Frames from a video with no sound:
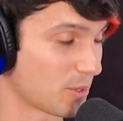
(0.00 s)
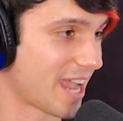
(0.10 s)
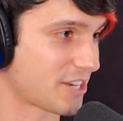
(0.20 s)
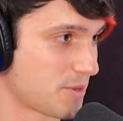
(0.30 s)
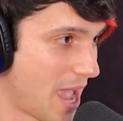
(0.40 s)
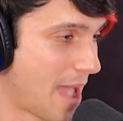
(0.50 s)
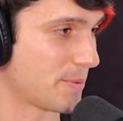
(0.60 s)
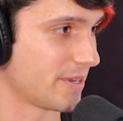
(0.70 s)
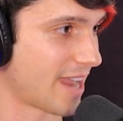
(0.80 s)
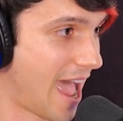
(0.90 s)
what actually
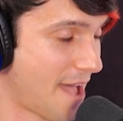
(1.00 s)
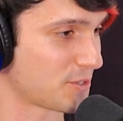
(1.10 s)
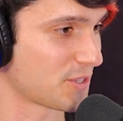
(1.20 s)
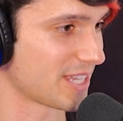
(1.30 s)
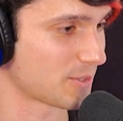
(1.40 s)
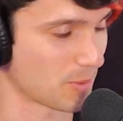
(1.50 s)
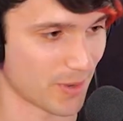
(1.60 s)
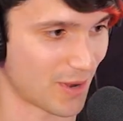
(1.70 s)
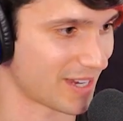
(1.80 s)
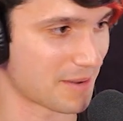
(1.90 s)
happened after this, when
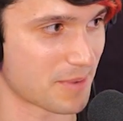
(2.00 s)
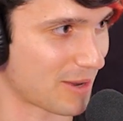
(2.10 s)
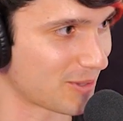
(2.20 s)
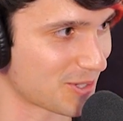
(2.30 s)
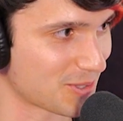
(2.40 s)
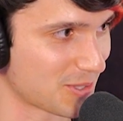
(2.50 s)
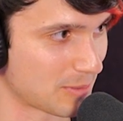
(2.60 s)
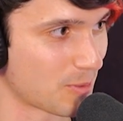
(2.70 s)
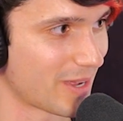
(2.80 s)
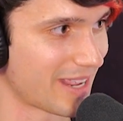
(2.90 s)
we all came back with our stories
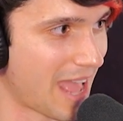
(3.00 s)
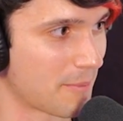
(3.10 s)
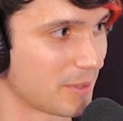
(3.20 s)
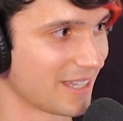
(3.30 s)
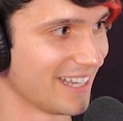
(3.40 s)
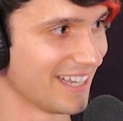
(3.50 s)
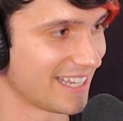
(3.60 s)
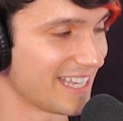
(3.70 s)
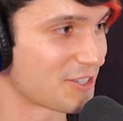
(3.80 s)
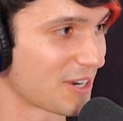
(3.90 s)
about what had happened,
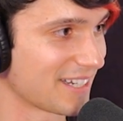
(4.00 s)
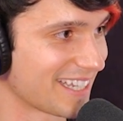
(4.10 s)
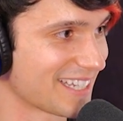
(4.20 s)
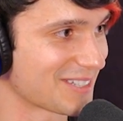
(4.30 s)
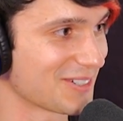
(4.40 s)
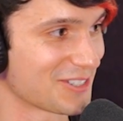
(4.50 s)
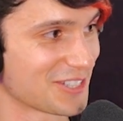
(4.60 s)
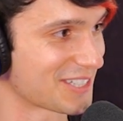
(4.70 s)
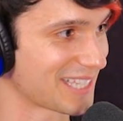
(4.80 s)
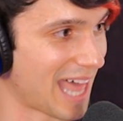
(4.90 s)
he tried to kiss her and
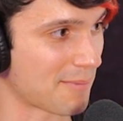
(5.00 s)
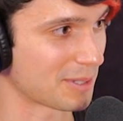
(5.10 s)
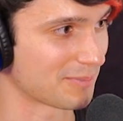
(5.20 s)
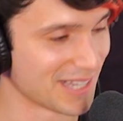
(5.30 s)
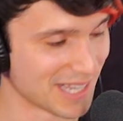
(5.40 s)
she slapped him.